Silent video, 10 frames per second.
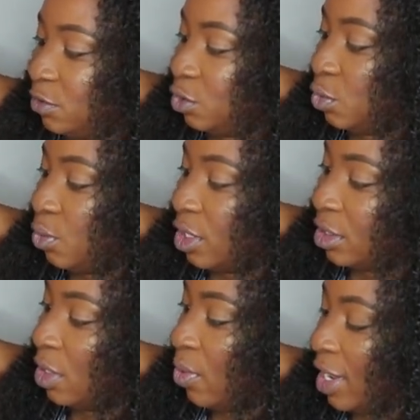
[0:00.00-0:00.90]
to,
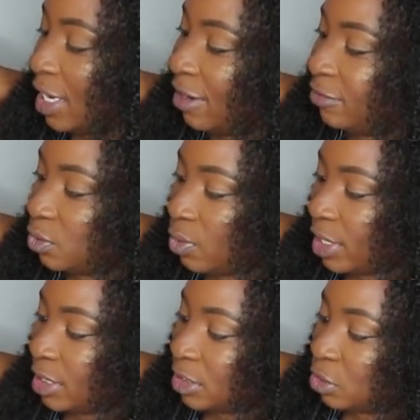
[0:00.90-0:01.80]
the way I love to wear
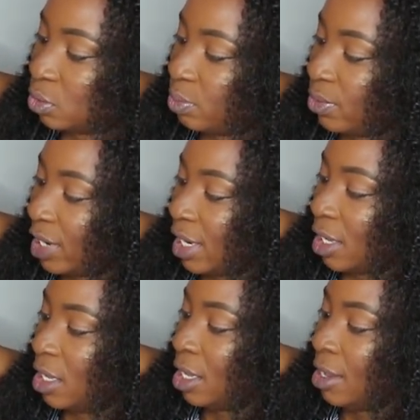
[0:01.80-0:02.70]
it, is to
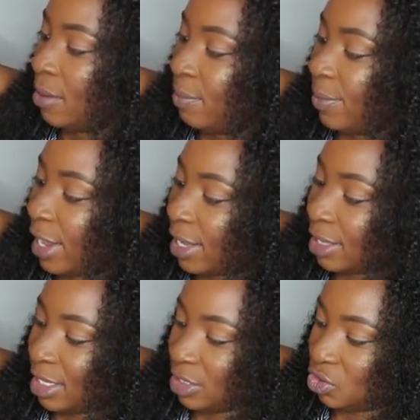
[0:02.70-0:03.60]
bring back
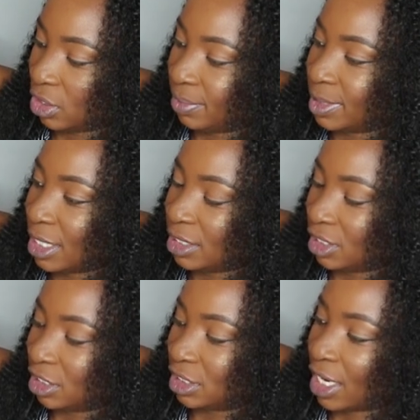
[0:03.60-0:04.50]
the straps and
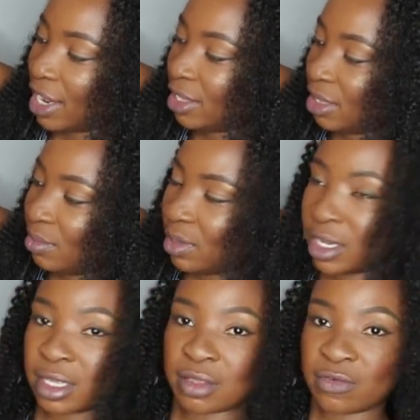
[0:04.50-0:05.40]
just tie them
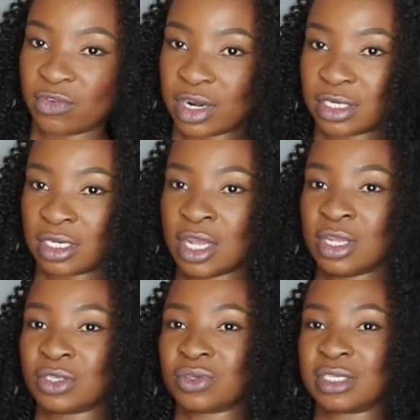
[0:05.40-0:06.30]
here in the front.
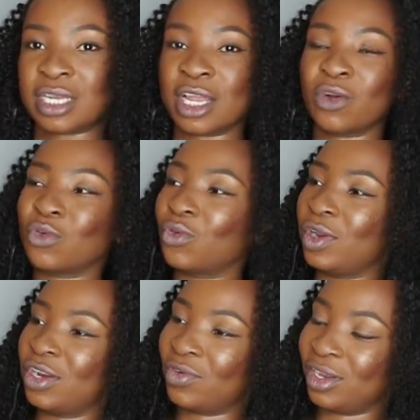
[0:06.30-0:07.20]
So it's like
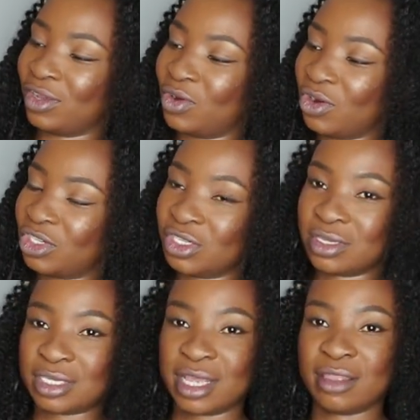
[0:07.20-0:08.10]
really, really
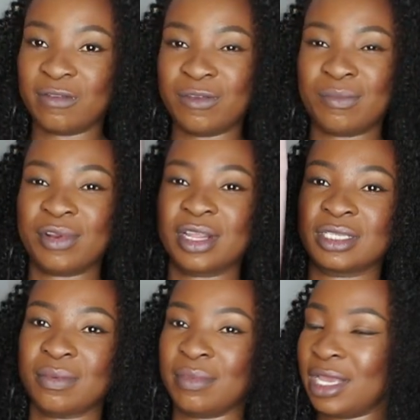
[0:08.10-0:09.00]
gorgeous, and the fabric
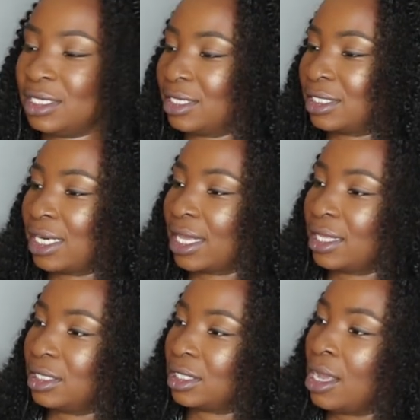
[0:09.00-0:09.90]
is amazing. It's like
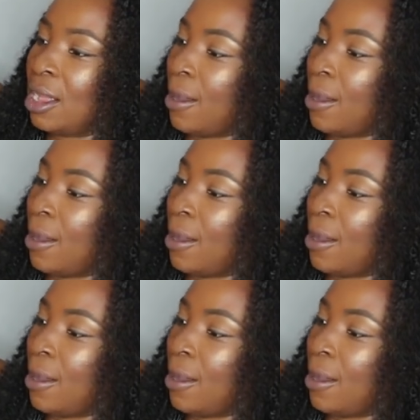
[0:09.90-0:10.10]
this